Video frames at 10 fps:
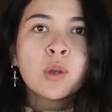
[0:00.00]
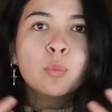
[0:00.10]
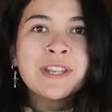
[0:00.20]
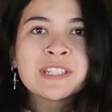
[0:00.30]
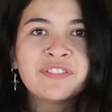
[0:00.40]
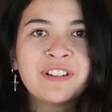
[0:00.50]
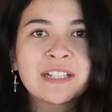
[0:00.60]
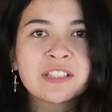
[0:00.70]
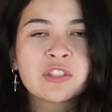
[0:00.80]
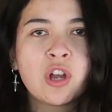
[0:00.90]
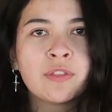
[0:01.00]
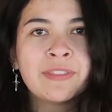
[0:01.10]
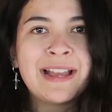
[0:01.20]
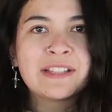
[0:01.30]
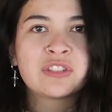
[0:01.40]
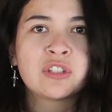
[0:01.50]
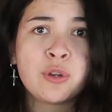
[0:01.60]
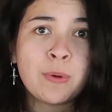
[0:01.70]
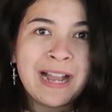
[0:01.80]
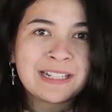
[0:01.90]
wind deflectors on there
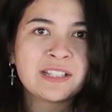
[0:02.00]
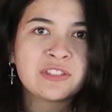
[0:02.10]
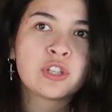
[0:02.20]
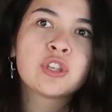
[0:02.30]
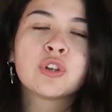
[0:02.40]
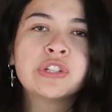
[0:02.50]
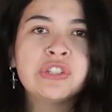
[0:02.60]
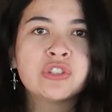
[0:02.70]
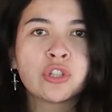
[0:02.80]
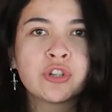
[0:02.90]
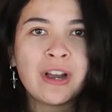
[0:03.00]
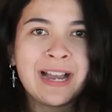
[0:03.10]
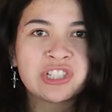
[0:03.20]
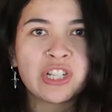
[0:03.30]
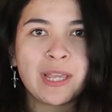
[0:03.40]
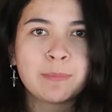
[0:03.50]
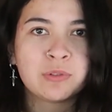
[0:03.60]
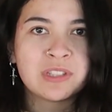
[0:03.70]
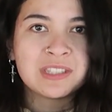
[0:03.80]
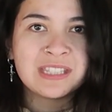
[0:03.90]
to act as security, so you're not actually
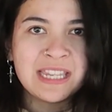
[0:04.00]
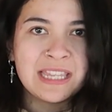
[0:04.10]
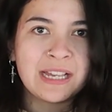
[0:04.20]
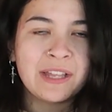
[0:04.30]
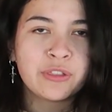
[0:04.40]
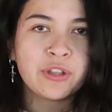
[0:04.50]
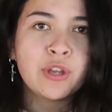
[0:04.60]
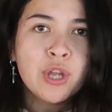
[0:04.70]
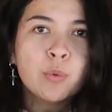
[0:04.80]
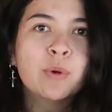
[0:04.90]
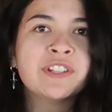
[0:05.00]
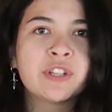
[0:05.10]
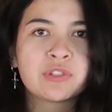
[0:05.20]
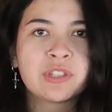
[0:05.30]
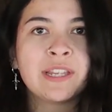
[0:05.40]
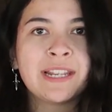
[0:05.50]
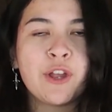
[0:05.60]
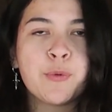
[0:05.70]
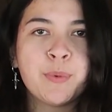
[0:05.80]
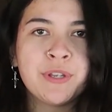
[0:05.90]
able to see that the window's slightly
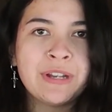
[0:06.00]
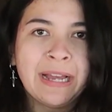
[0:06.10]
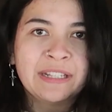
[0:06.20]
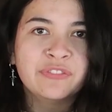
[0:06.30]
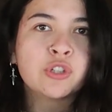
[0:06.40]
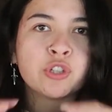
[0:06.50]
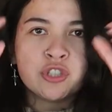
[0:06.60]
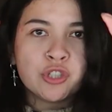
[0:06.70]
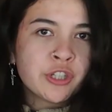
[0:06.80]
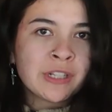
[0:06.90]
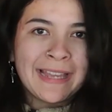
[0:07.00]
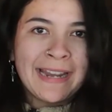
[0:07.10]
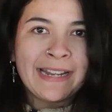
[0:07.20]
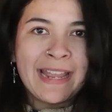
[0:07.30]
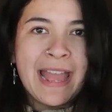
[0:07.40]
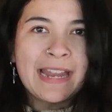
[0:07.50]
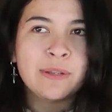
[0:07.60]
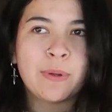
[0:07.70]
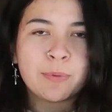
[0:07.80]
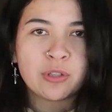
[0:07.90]
open, and if you could, you couldn't get at it
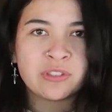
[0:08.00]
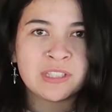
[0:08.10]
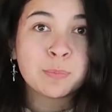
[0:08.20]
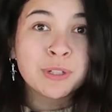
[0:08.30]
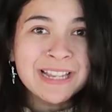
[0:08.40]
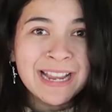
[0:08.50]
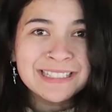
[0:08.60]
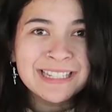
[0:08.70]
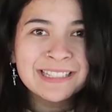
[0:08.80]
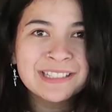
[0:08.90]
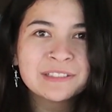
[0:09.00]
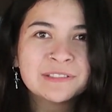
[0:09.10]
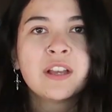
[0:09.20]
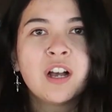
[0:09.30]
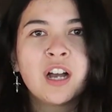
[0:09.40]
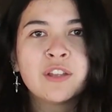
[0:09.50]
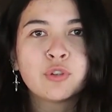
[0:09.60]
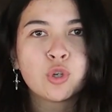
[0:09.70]
anyway because it's protected. I've